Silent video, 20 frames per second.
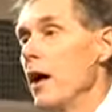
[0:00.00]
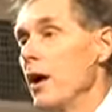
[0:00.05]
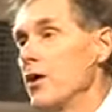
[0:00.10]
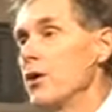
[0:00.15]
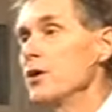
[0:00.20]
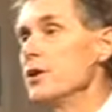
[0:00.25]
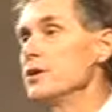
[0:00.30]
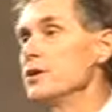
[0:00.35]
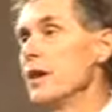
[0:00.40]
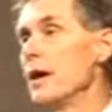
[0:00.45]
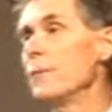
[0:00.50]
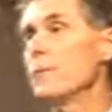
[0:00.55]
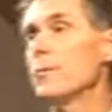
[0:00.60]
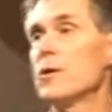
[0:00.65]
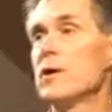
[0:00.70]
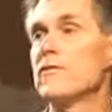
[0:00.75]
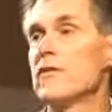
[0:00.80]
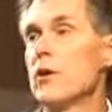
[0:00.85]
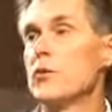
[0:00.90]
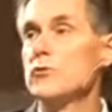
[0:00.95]
a good
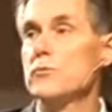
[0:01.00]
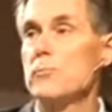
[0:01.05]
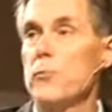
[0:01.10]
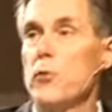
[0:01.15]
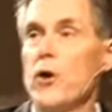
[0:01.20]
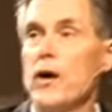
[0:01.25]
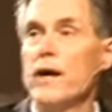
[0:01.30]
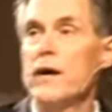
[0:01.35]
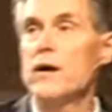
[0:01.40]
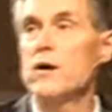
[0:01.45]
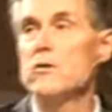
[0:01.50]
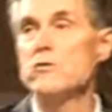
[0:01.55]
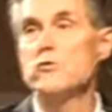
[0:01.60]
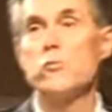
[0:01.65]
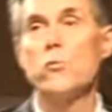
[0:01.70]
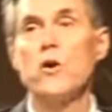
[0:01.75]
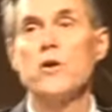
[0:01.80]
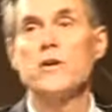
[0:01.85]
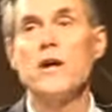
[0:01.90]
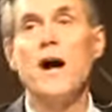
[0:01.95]
number of those prayers
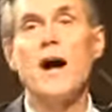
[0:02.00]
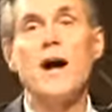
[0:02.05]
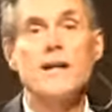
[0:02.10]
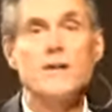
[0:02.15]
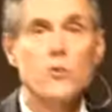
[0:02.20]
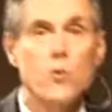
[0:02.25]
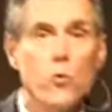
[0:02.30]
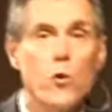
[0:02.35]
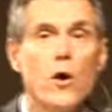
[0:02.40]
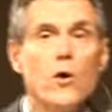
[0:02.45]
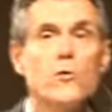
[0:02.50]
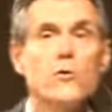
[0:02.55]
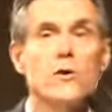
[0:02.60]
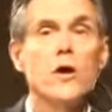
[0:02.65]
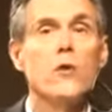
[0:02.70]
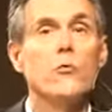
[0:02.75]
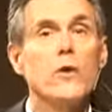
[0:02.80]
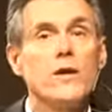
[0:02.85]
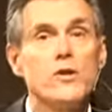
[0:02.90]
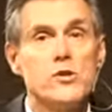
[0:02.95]
were not, quote,
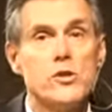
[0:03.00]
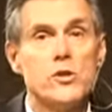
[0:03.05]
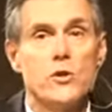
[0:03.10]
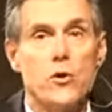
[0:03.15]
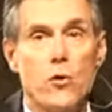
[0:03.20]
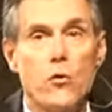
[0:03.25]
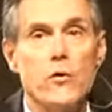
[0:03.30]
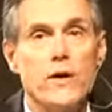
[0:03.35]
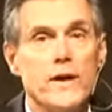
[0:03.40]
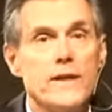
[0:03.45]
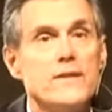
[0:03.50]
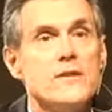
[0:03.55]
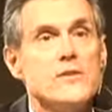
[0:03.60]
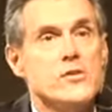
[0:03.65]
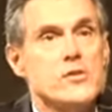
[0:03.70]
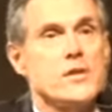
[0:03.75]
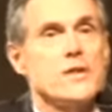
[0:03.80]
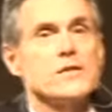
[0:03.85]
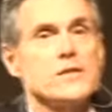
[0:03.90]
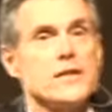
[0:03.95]
original in the
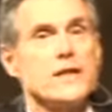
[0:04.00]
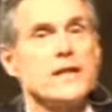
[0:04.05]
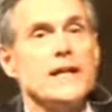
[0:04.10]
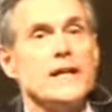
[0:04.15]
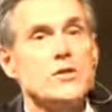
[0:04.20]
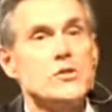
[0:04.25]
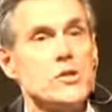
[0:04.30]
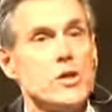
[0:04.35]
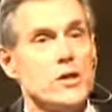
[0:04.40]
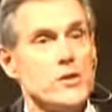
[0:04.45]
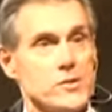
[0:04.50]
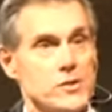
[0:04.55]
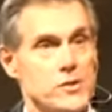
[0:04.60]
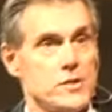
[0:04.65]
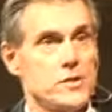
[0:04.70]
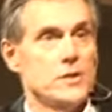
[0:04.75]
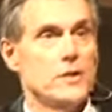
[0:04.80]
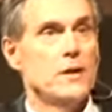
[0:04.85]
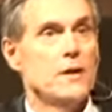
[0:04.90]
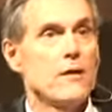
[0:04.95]
sense that he
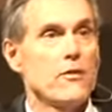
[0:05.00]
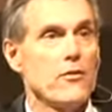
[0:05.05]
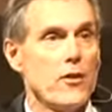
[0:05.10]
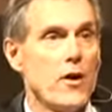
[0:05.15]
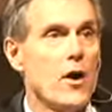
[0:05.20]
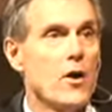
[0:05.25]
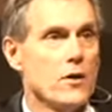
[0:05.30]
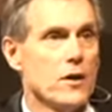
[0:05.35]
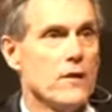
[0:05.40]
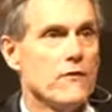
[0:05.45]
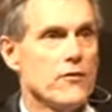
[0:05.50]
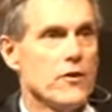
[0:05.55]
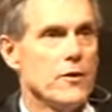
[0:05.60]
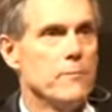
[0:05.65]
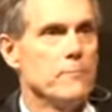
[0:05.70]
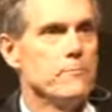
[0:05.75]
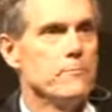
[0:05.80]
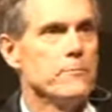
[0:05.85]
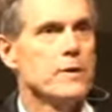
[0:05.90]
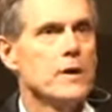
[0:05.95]
just thought of
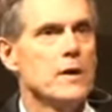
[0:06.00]
them.